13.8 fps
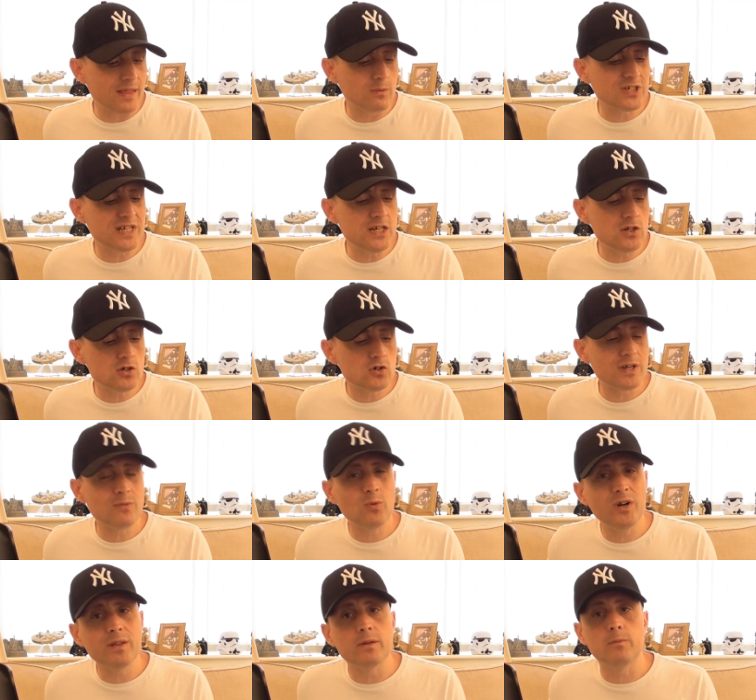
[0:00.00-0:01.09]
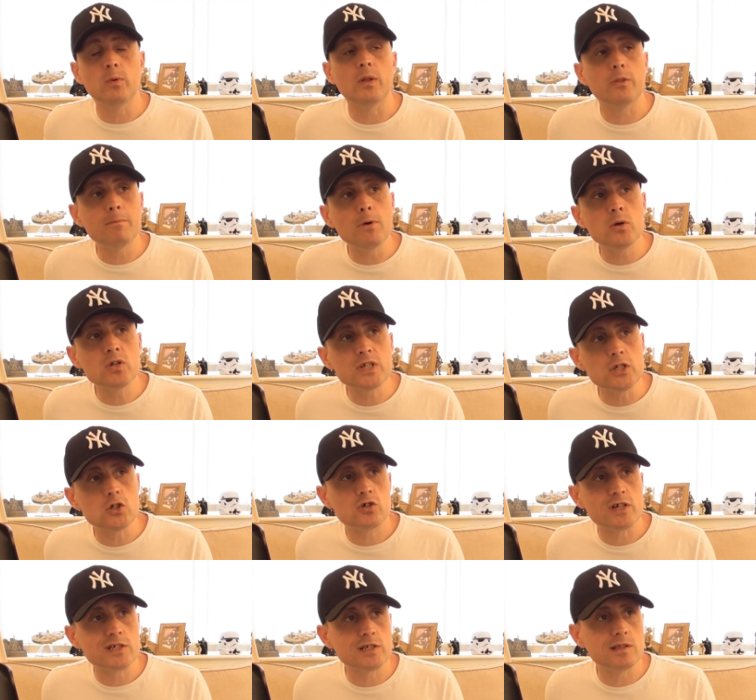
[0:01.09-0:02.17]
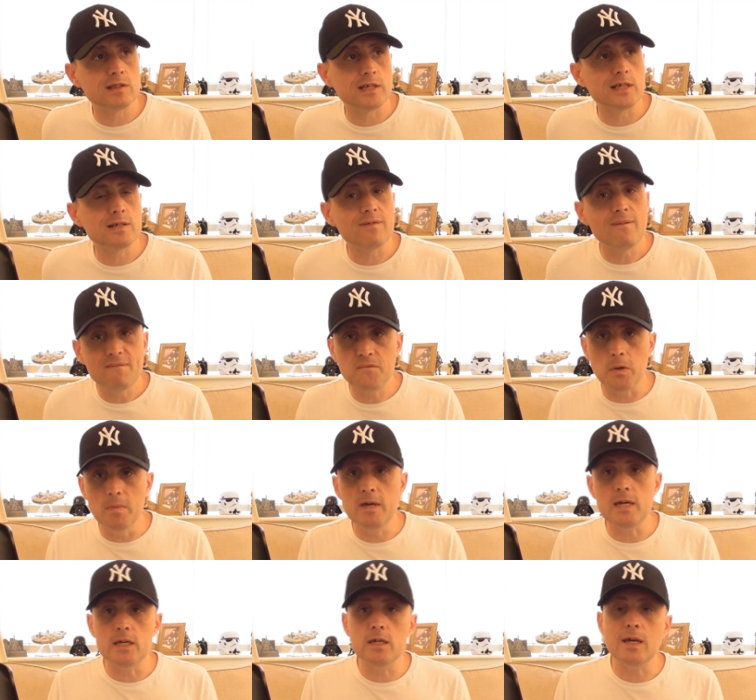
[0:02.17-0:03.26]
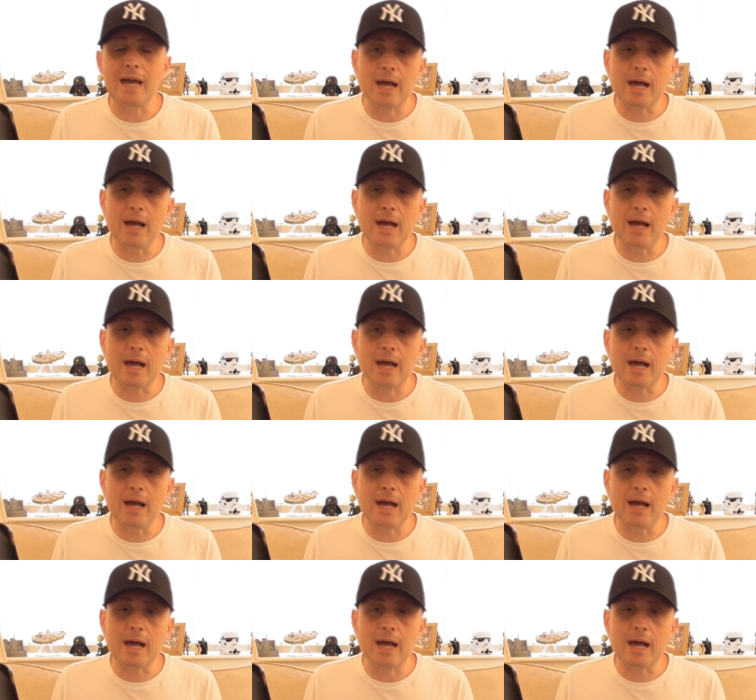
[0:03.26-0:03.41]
There was the most interesting thing for me,